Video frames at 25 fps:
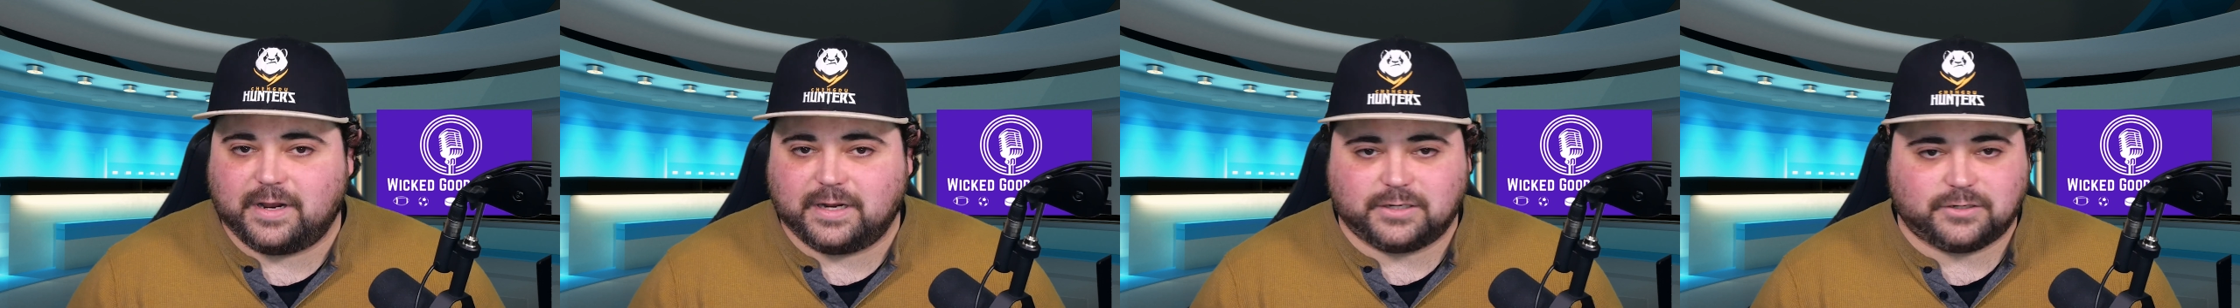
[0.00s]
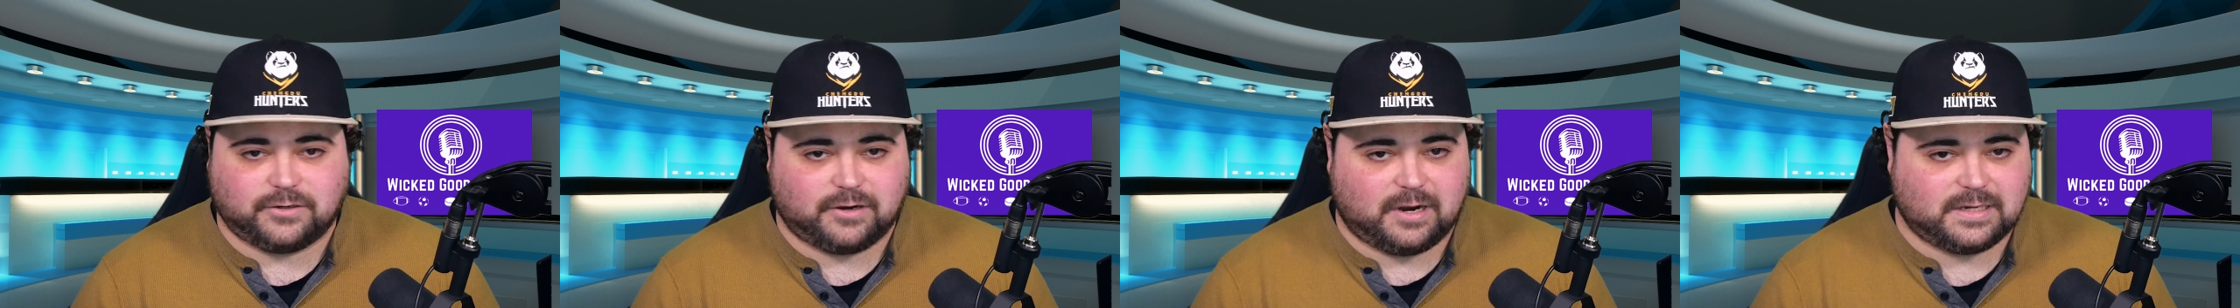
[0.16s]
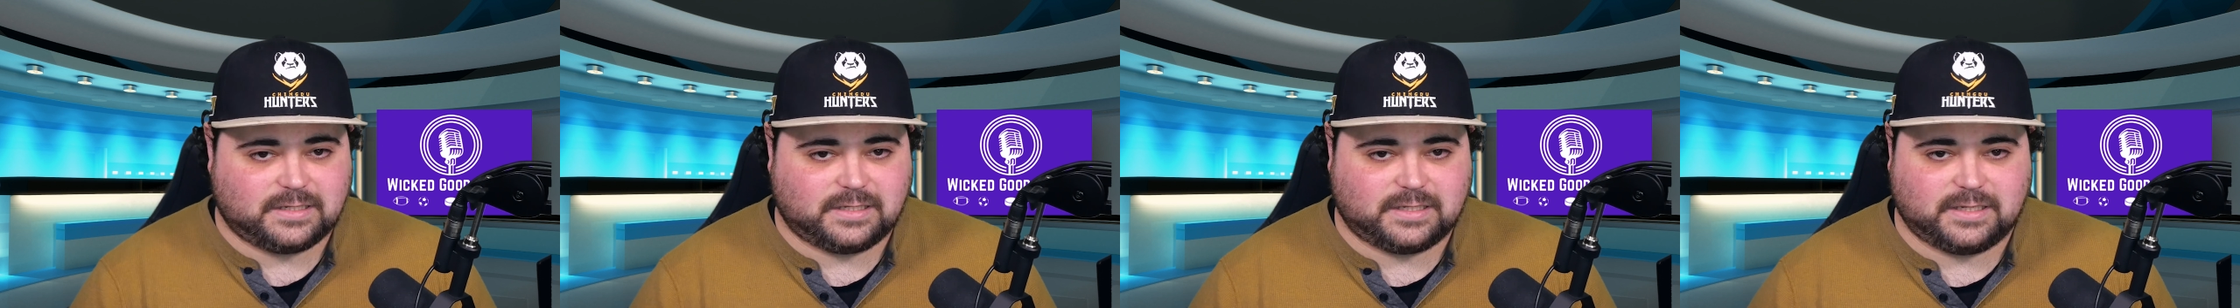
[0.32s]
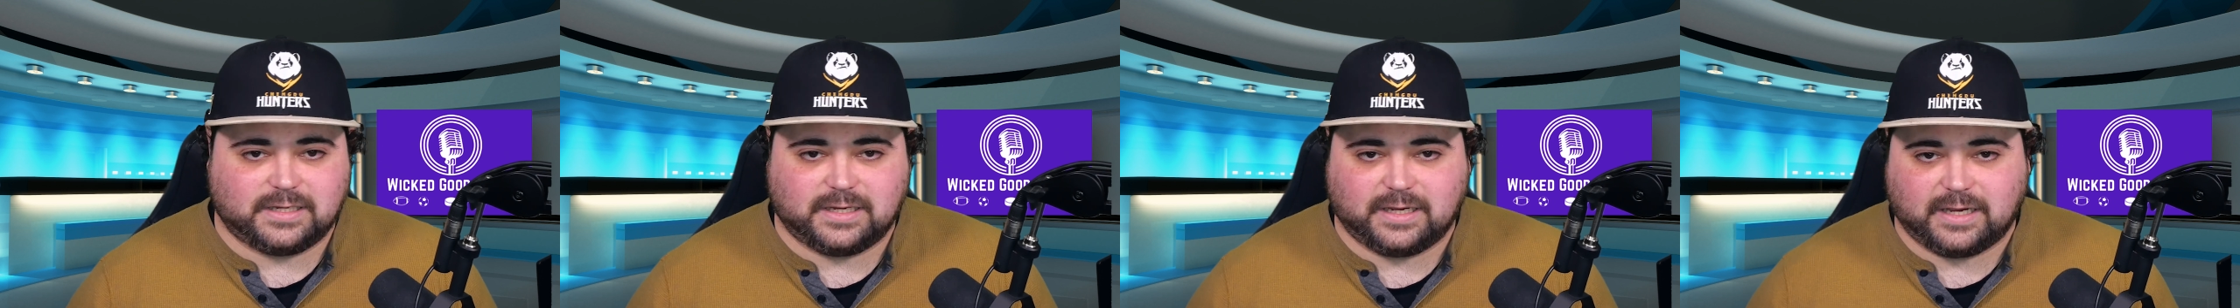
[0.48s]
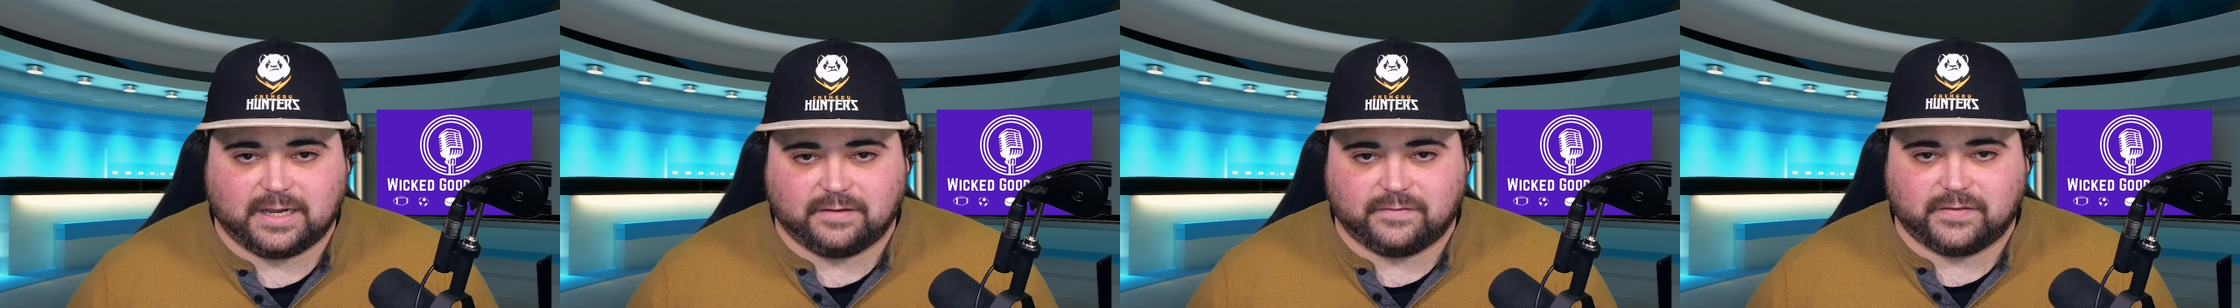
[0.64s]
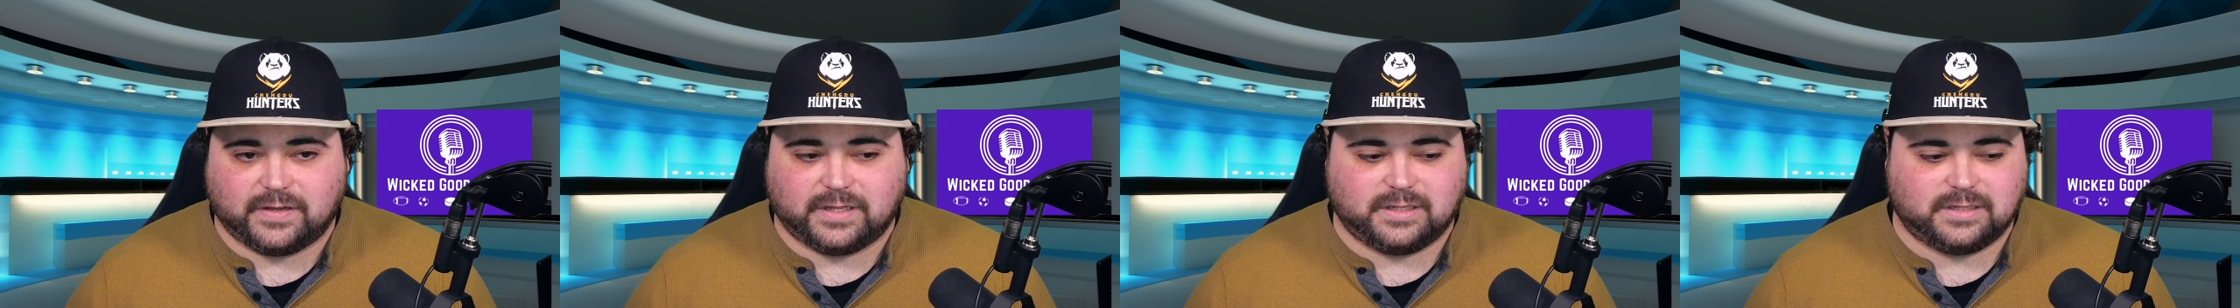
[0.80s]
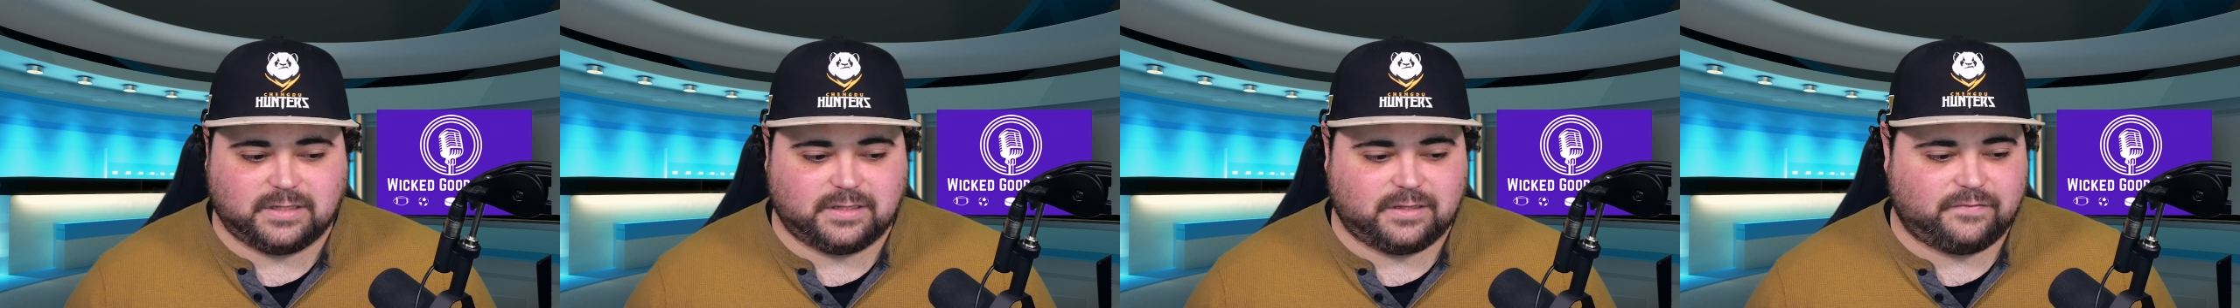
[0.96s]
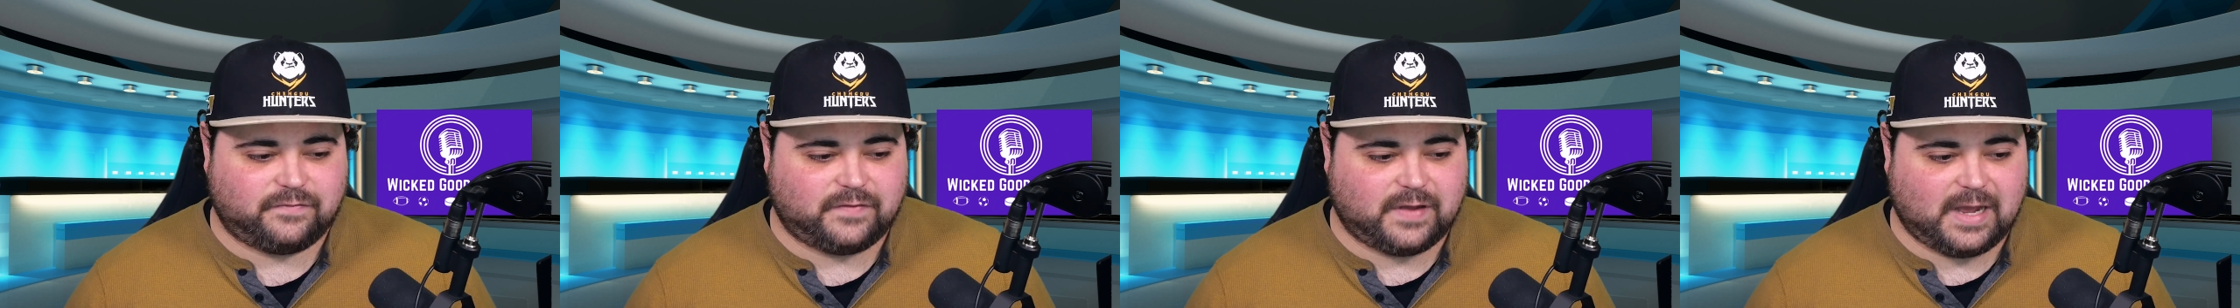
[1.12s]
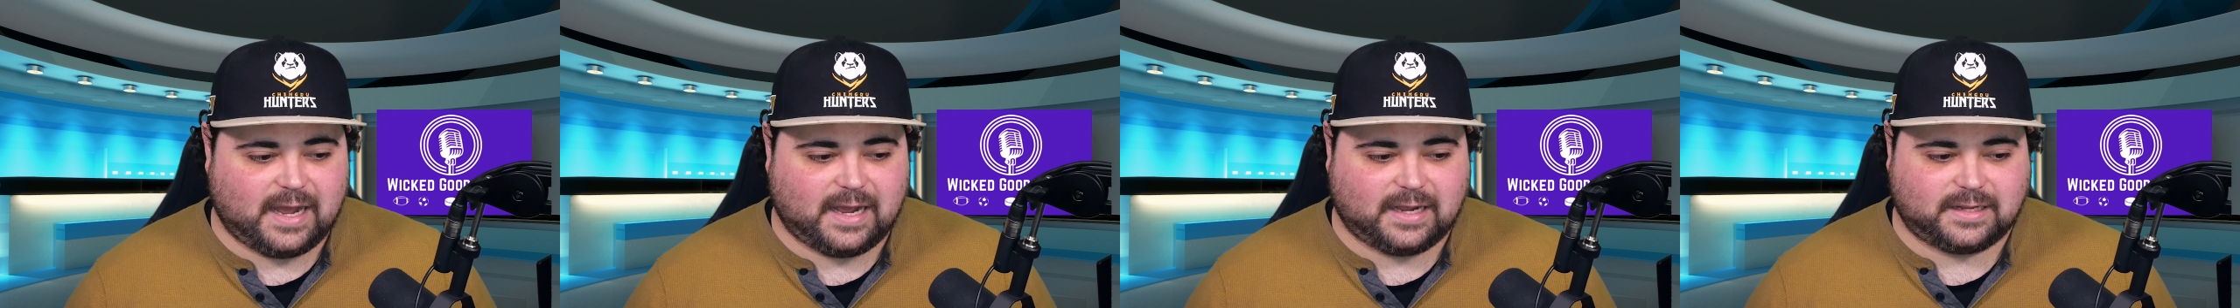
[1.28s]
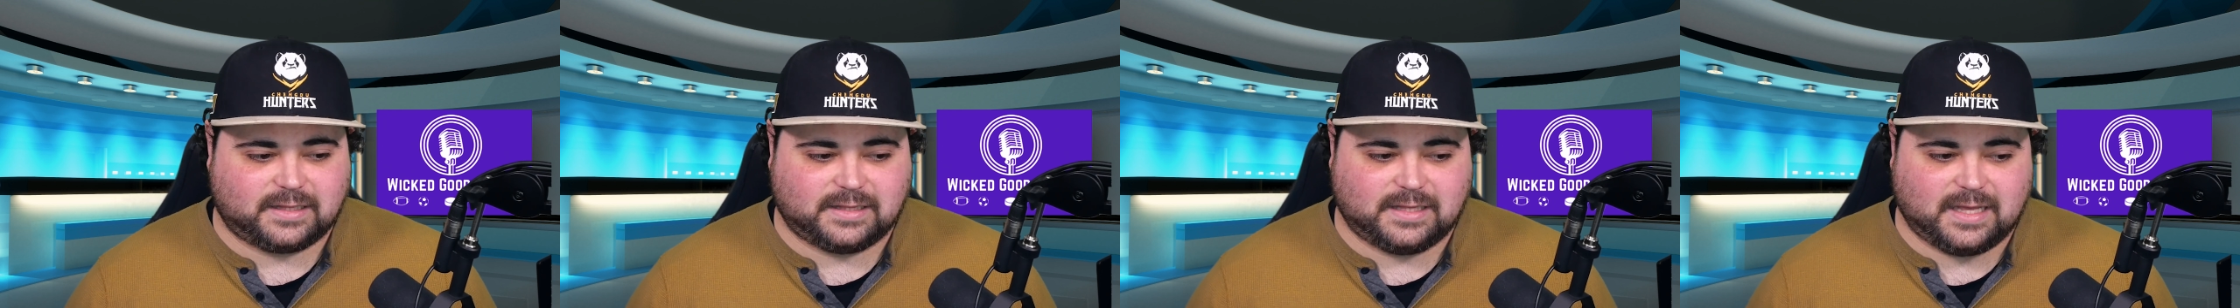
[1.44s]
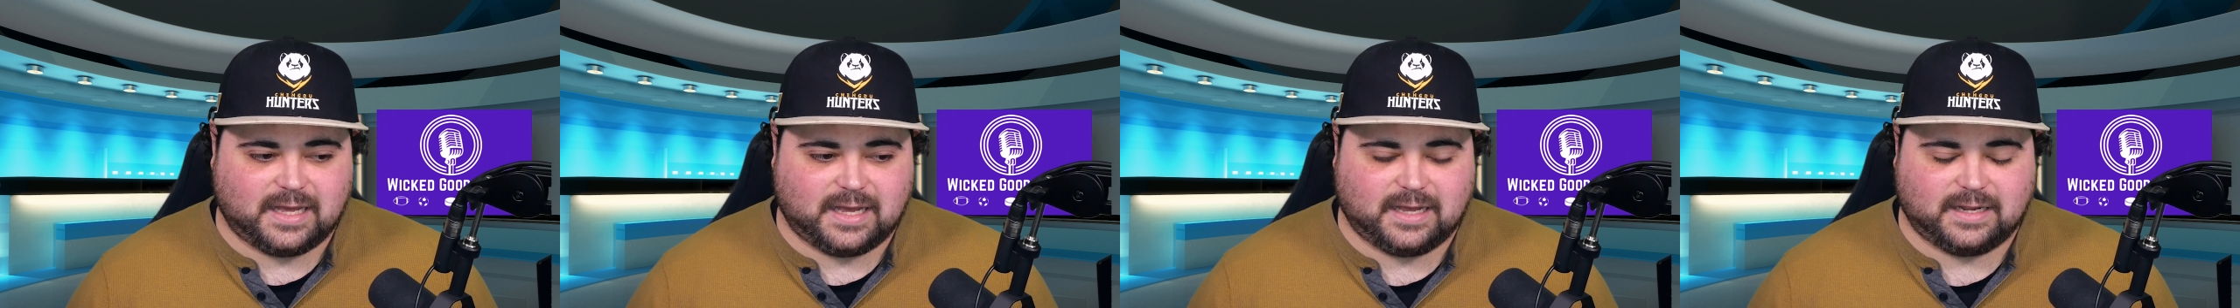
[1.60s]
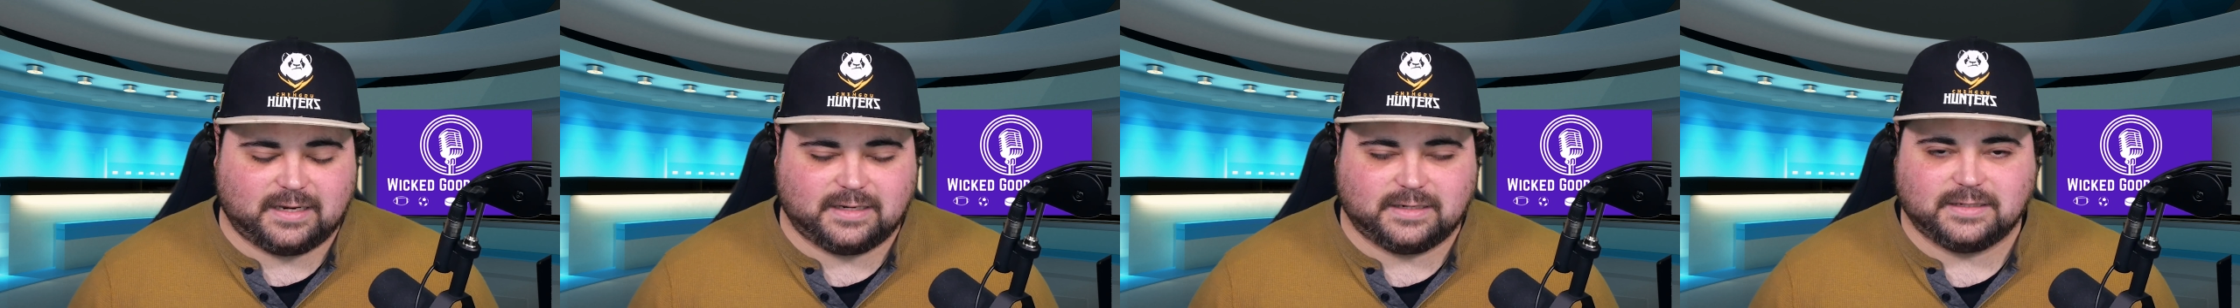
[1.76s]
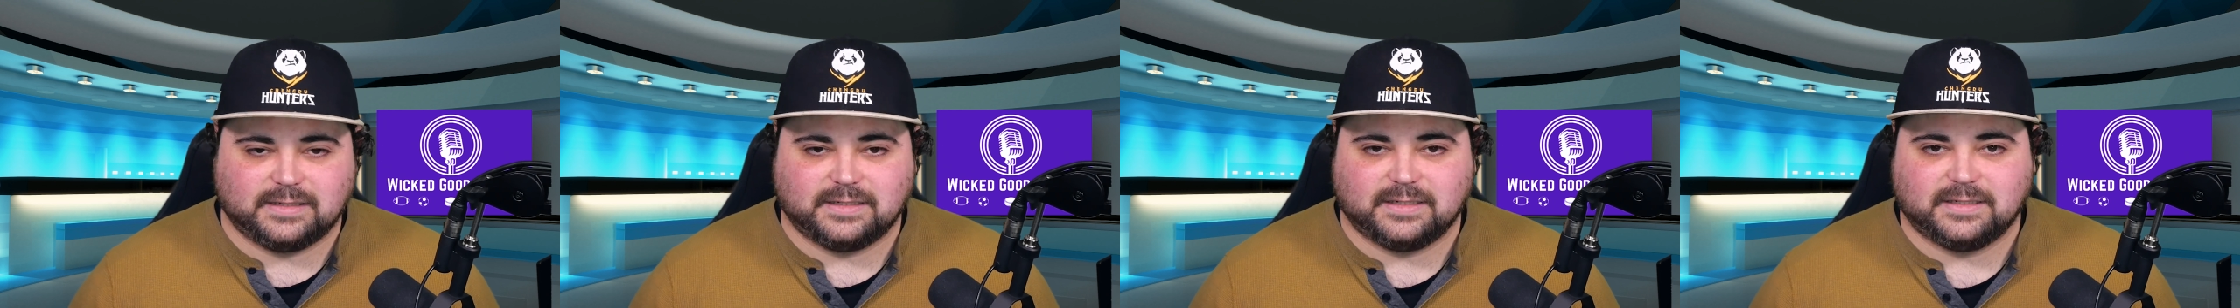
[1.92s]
interesting given the fact that